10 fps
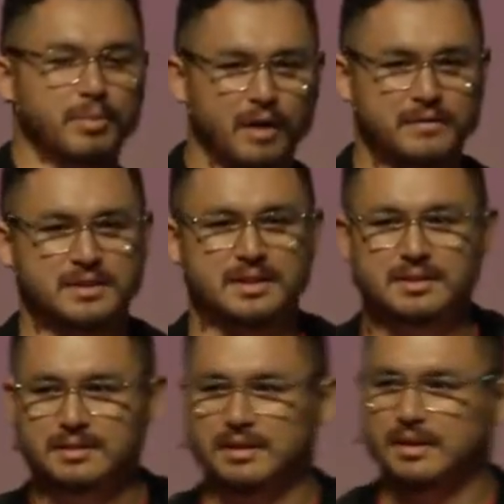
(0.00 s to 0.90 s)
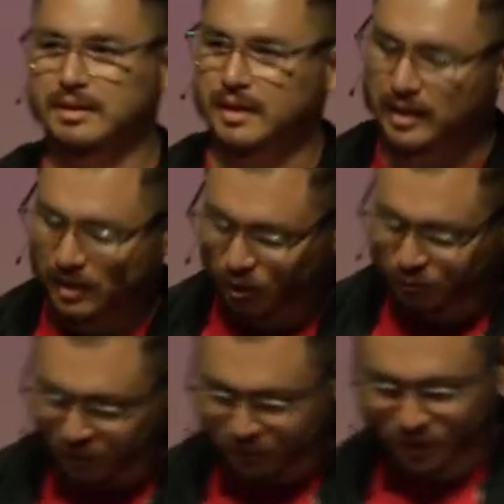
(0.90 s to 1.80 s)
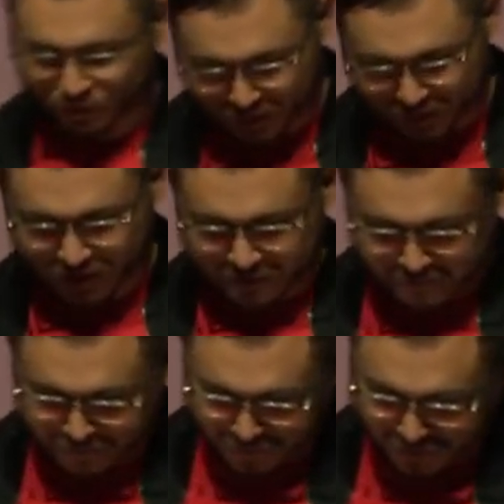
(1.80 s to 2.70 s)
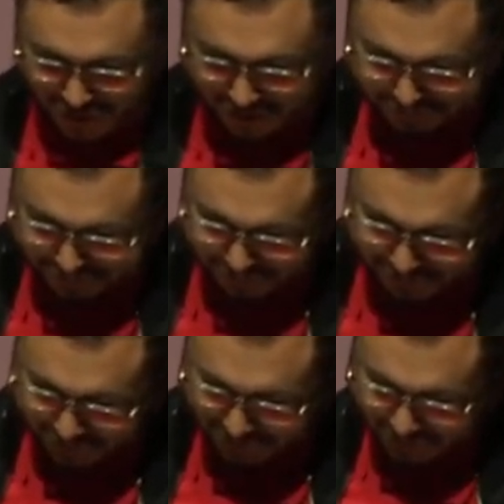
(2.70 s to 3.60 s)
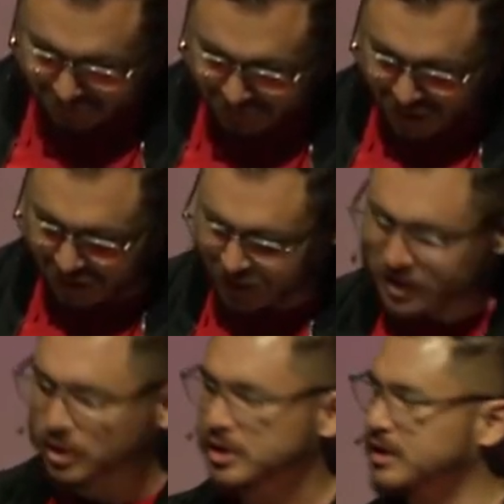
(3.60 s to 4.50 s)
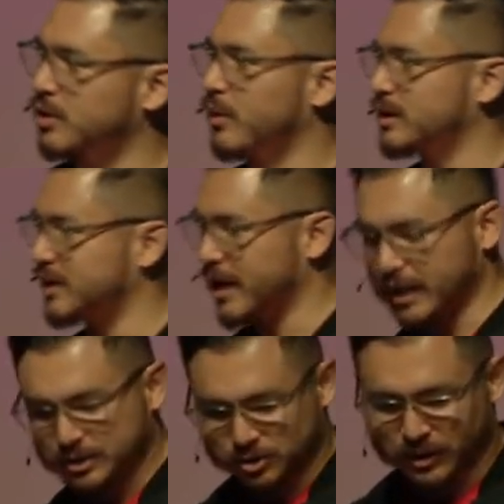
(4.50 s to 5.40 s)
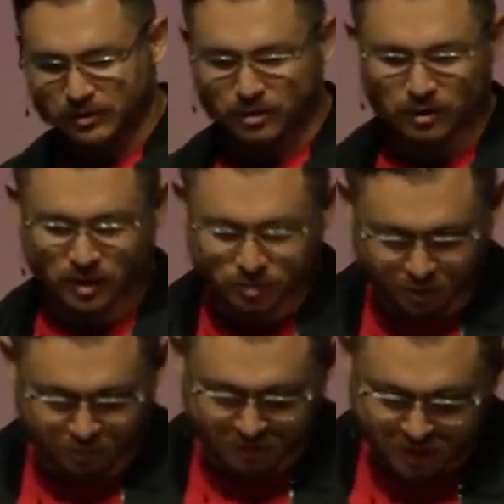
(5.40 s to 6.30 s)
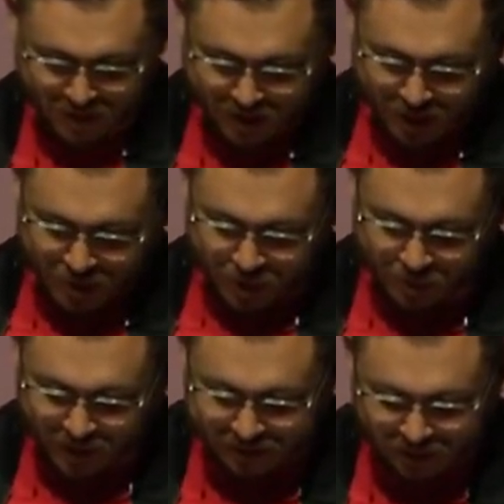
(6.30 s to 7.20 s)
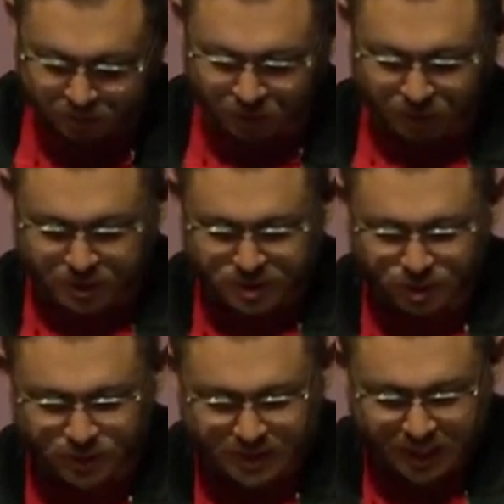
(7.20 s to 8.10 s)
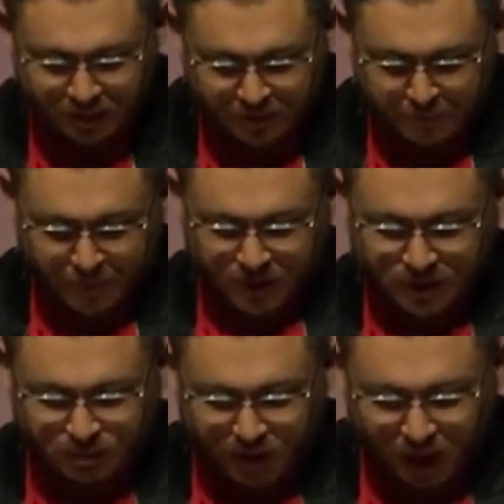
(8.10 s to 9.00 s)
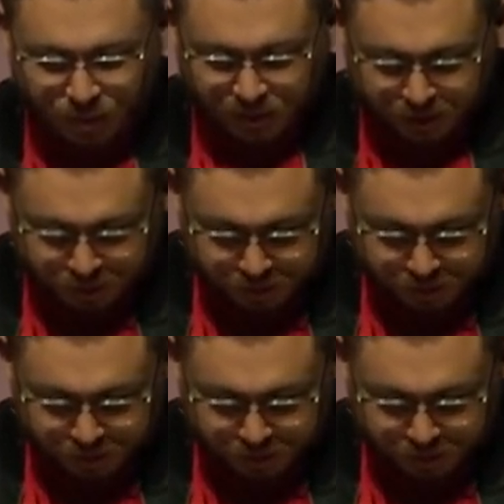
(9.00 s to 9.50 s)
prophecies, let alone 53, right? And these are just the ones that history has already proven. Remember I said point number 2 was that the Bible is